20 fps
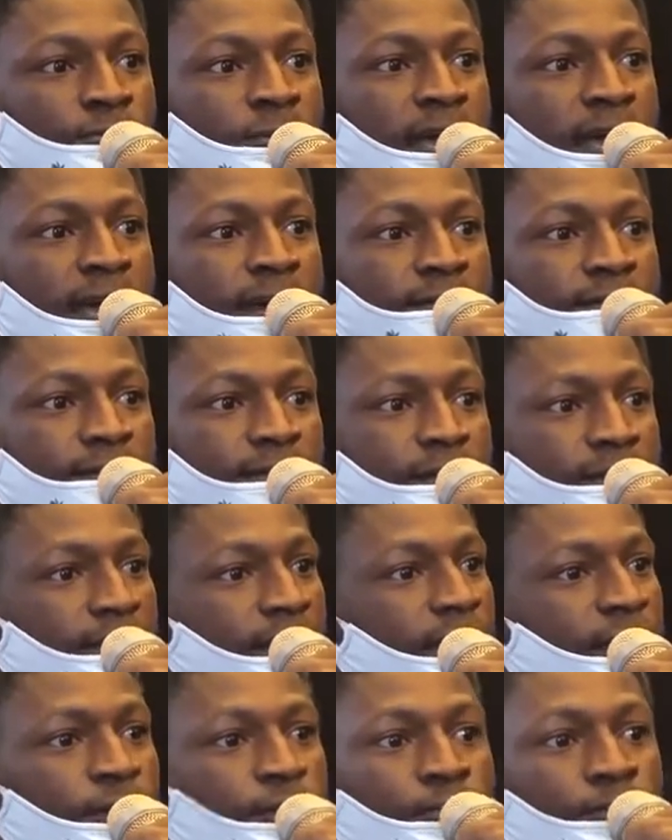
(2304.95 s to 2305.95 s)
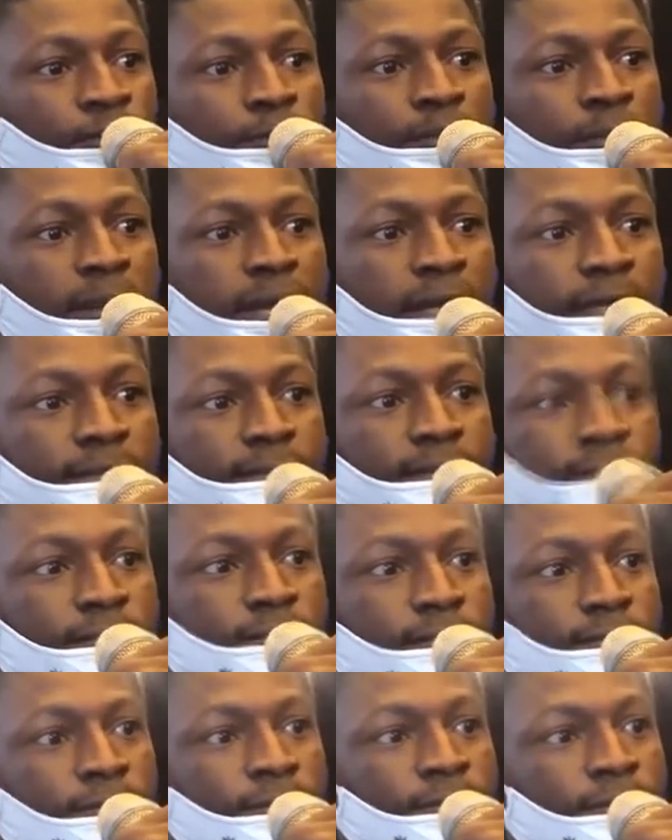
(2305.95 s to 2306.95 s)
we have equipment, you
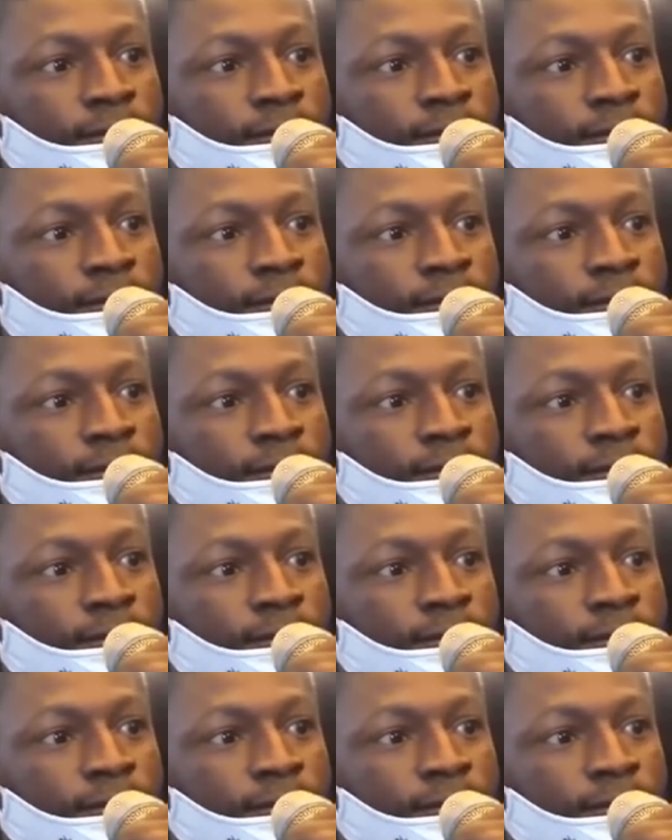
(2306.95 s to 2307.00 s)
know.